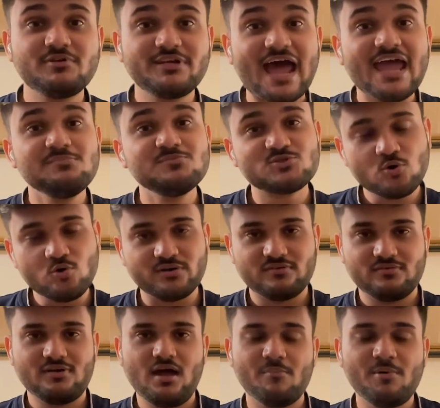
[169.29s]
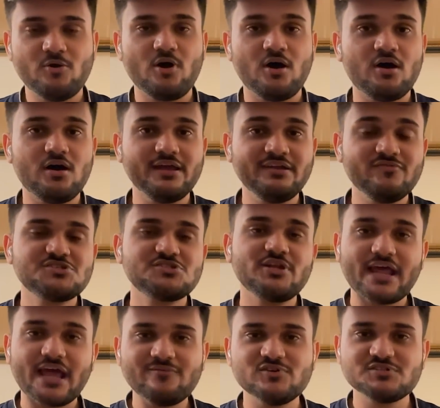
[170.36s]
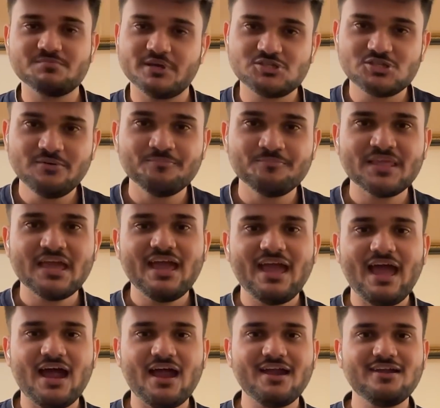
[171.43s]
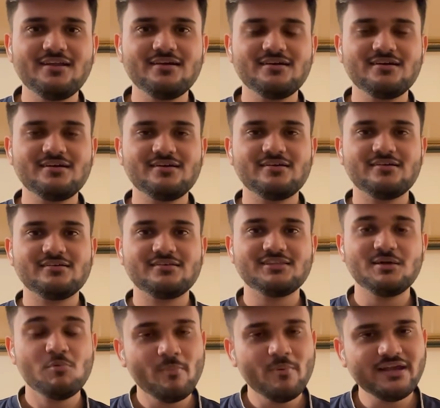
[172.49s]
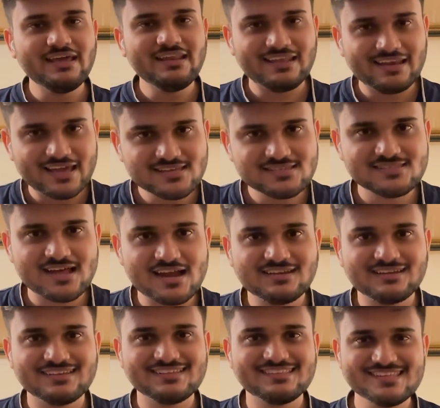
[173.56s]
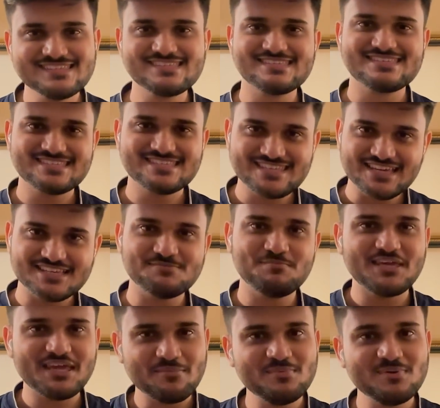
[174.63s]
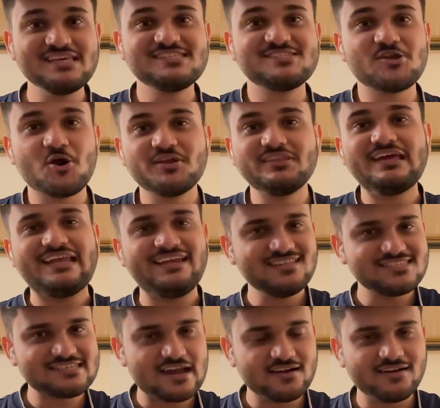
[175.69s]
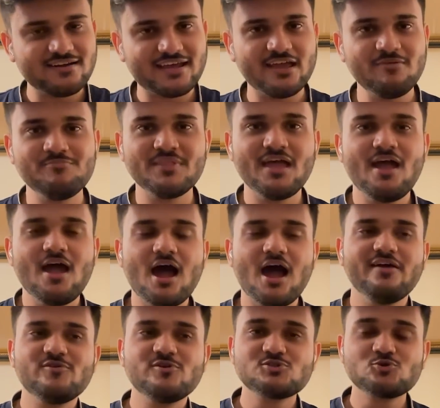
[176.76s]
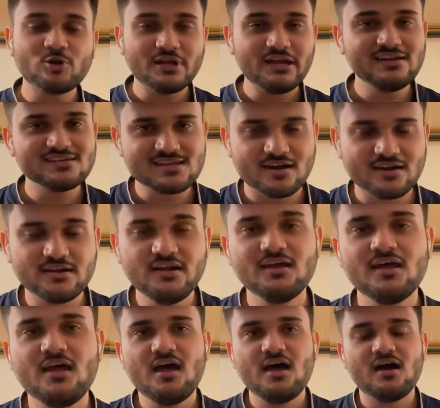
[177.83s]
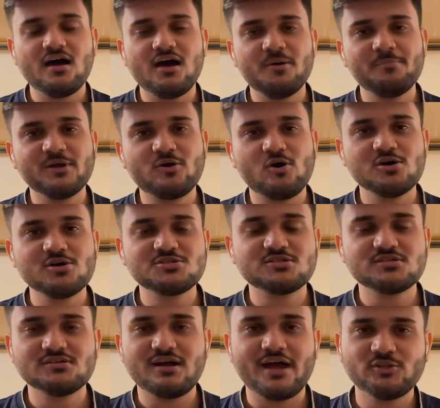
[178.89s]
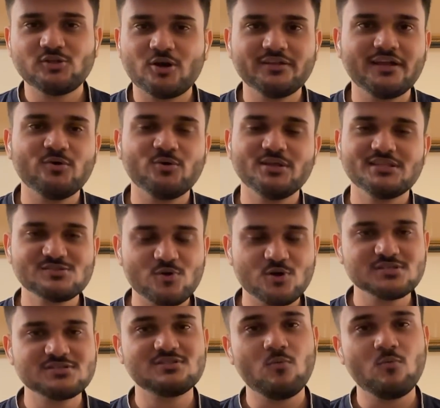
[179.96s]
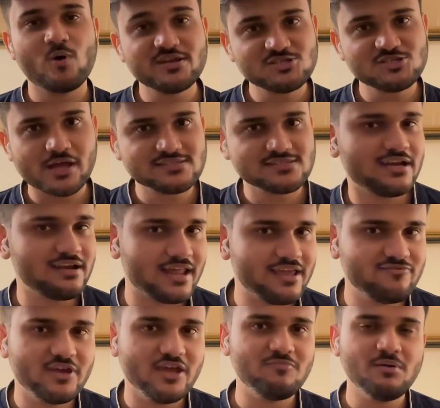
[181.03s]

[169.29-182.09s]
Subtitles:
time zone about in which the time was mentioned. And the moment I realized that this 6 p.m. is not the Indian standard time, I was totally disheartened, because I thought that, okay, this was the one chance that life gave